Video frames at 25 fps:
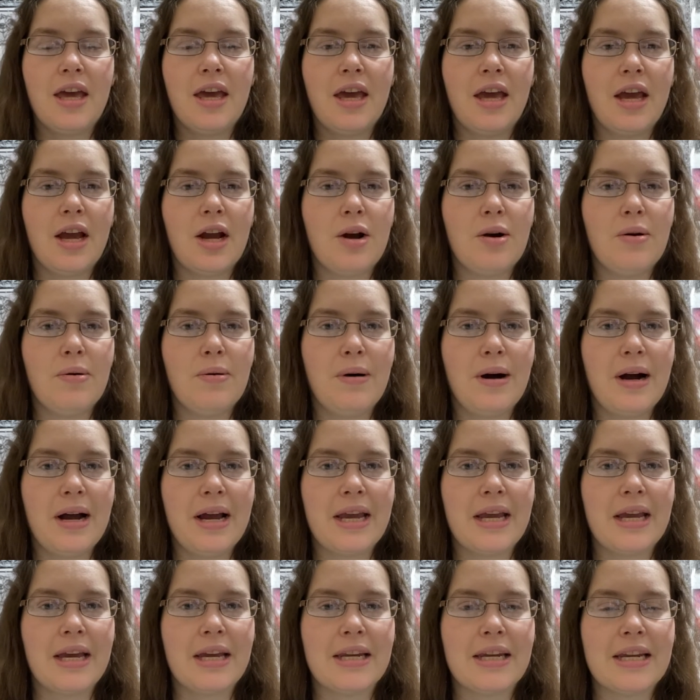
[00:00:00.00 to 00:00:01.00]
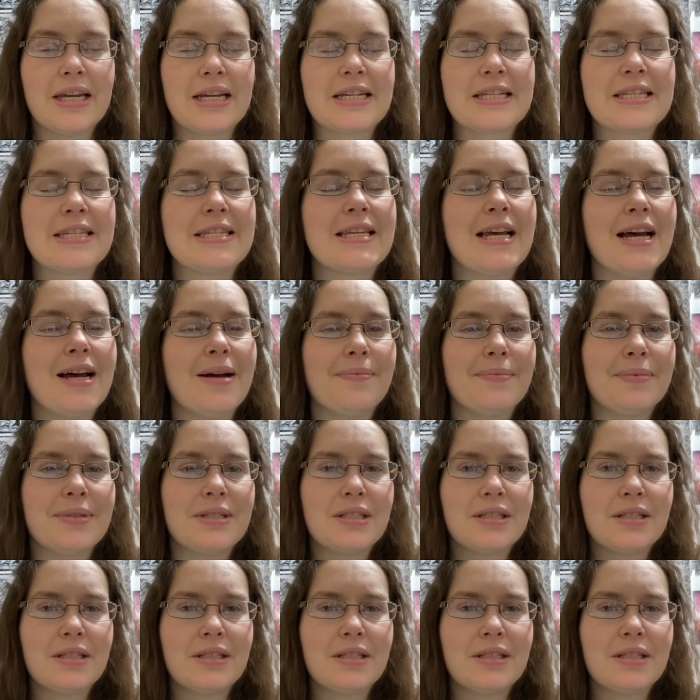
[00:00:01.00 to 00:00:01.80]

and quiet, except